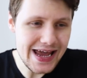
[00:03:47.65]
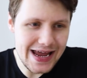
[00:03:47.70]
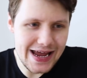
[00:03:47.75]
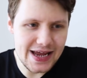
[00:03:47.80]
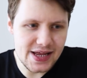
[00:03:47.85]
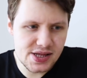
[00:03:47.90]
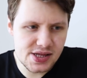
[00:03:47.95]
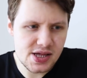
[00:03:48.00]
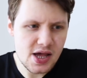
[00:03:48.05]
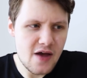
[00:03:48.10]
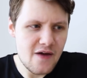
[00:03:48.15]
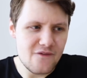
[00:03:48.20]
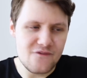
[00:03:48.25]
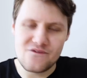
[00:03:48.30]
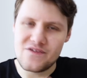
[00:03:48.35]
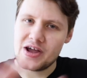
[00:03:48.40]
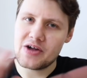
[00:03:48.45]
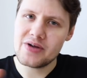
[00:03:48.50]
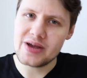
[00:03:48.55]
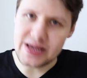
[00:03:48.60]
It's
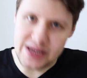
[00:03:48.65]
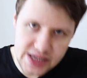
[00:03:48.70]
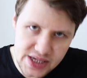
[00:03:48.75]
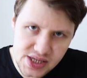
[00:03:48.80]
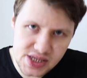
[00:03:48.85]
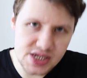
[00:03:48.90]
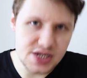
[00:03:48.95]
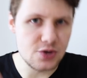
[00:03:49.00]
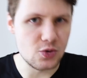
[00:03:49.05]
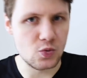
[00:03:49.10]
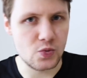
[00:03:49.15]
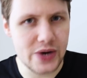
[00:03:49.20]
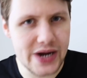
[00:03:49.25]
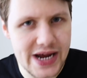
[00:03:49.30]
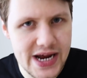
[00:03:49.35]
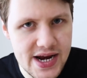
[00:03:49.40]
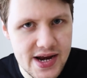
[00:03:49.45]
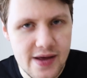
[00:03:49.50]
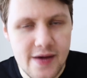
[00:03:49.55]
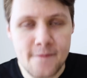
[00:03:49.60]
very easy to
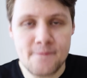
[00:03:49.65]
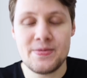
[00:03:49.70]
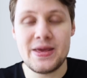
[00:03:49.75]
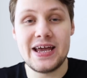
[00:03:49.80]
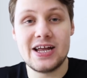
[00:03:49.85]
read,